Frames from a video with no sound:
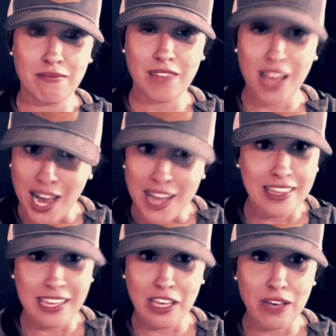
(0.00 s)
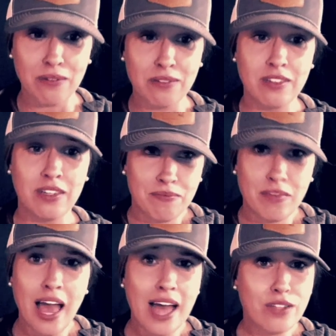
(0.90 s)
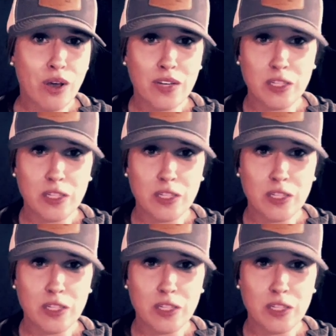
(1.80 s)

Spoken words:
I thank you. As always,